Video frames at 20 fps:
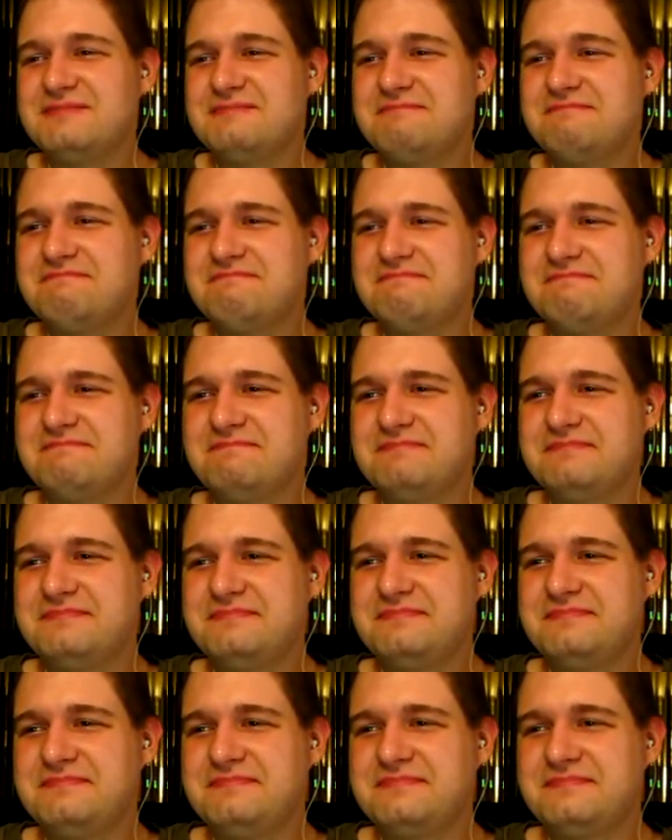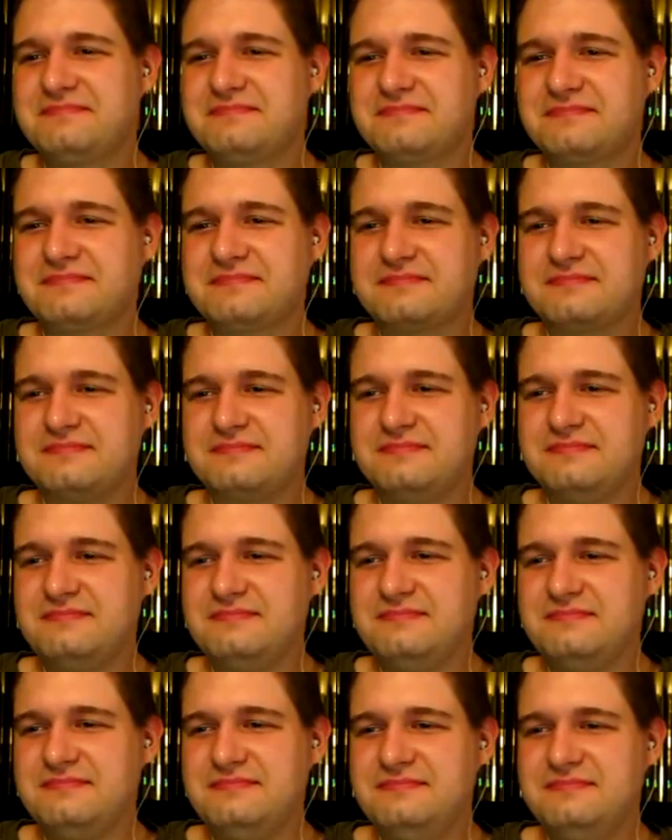hmm.
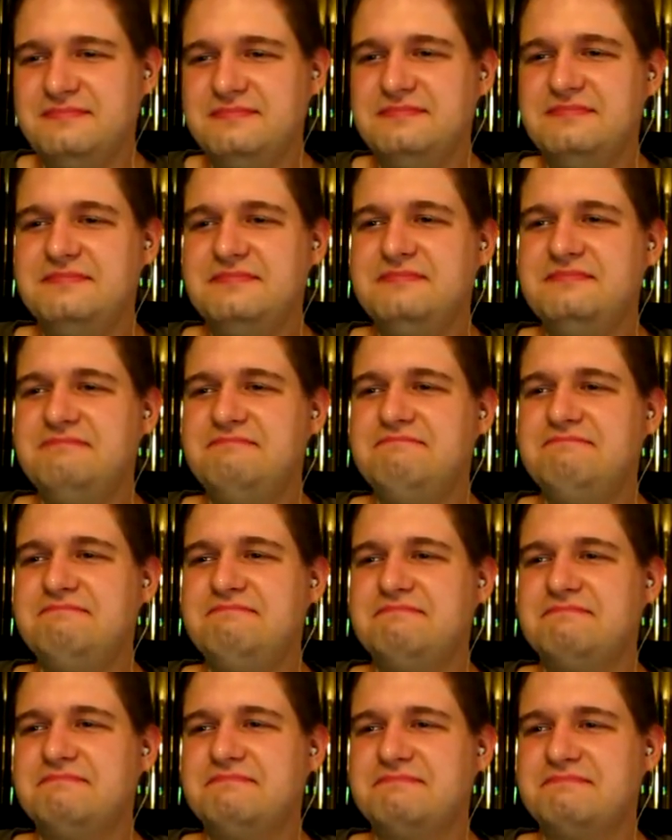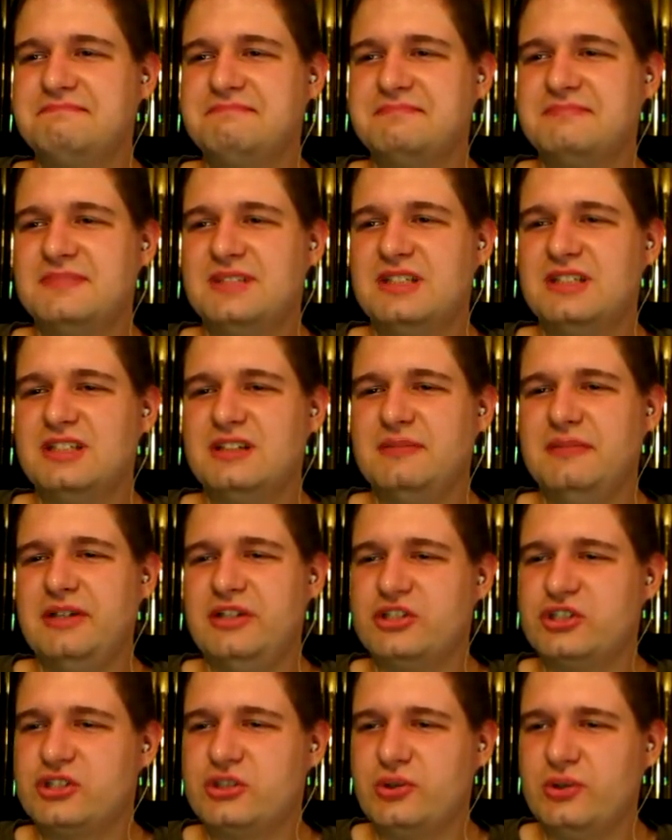Hmm. It's gonna be
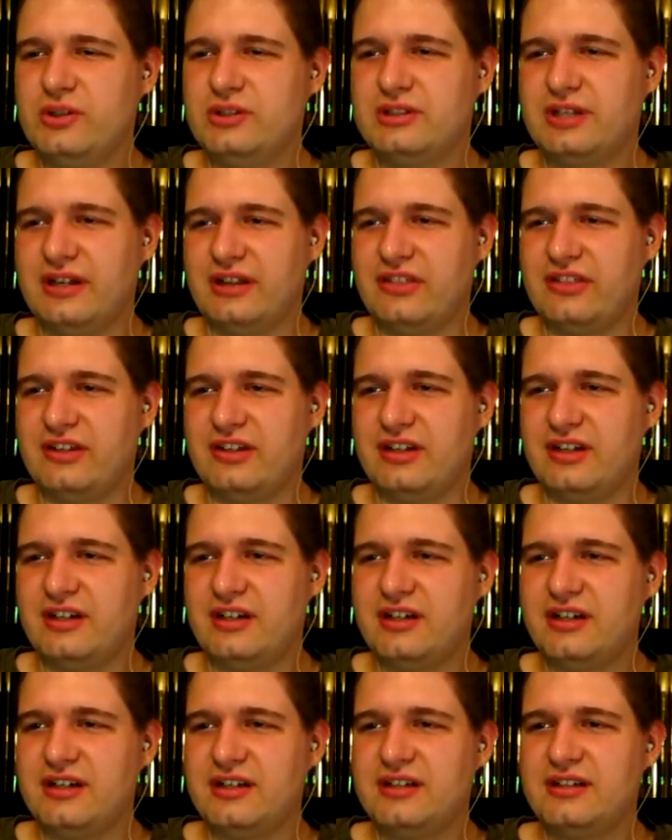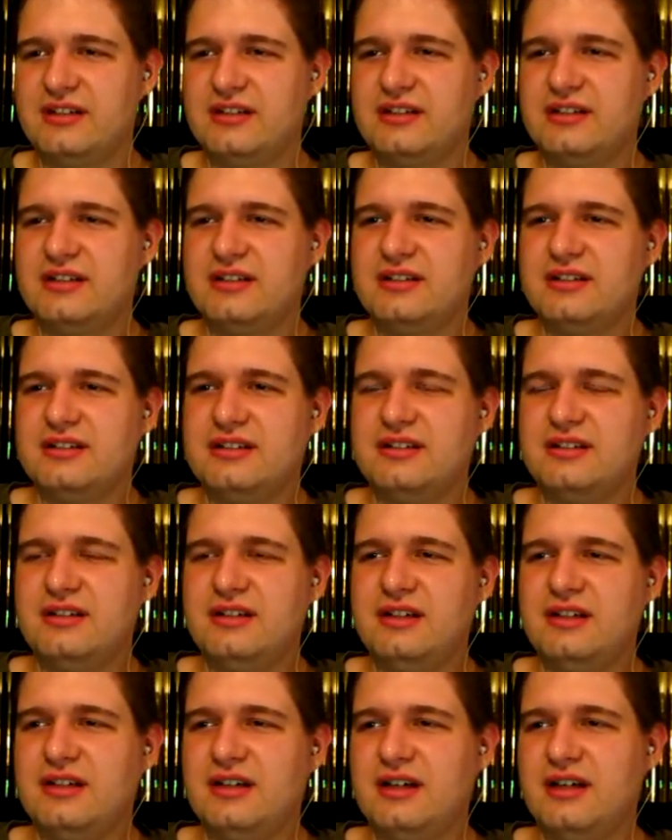short, I think.
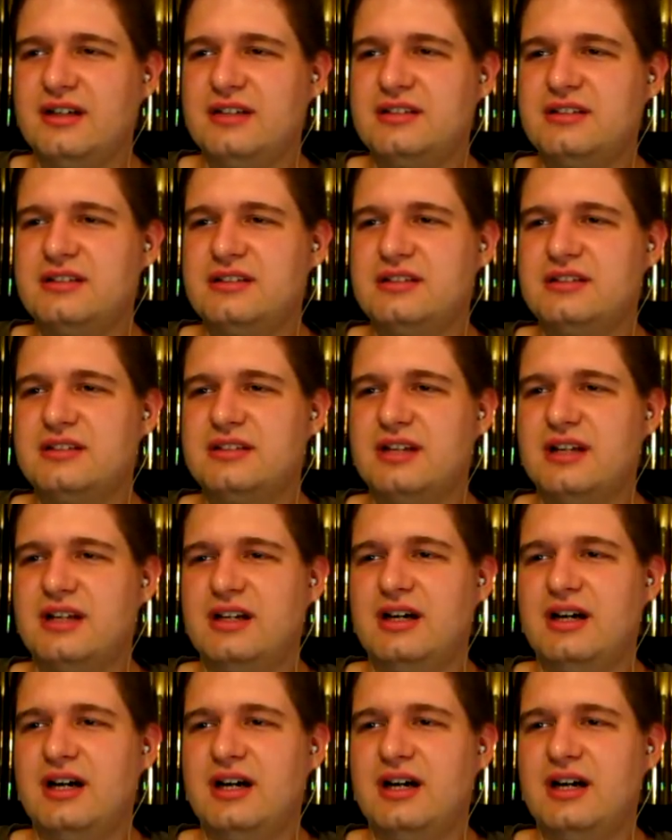Yeah, that's kinda